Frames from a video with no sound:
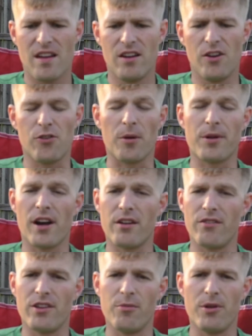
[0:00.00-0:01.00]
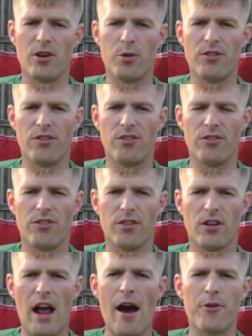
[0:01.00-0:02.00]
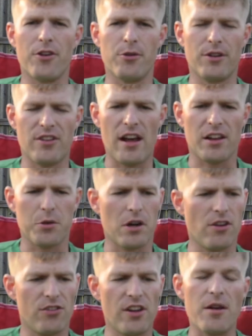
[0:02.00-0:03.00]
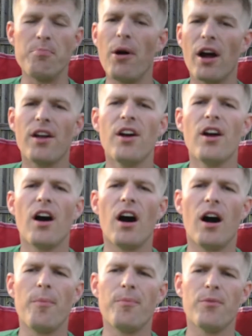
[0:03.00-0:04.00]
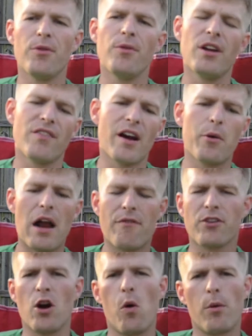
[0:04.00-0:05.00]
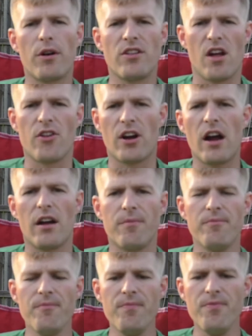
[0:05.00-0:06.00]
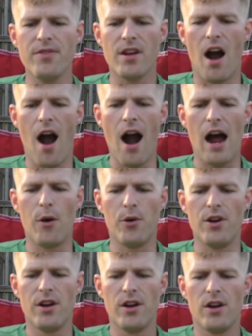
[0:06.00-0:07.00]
so I'm kind of in the middle, which is counter to exactly what I just said. But if I would have to go one way or the other, I would